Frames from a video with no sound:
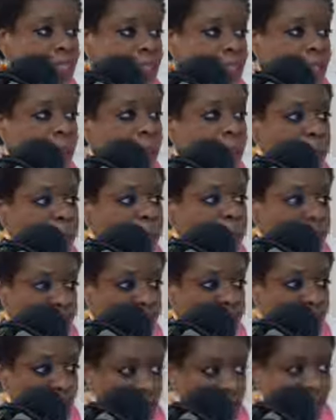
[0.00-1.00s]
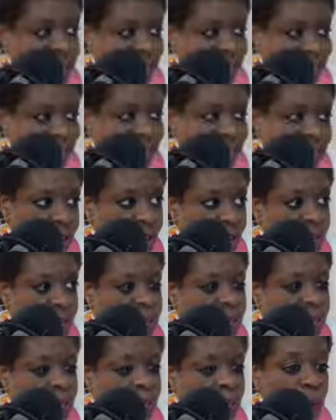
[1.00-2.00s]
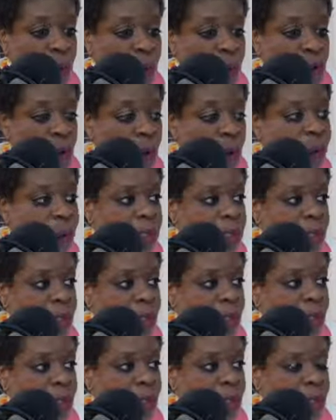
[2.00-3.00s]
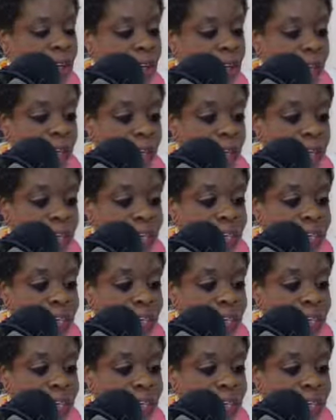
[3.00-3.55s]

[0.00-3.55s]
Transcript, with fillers: companies are not interested in what you're up to right?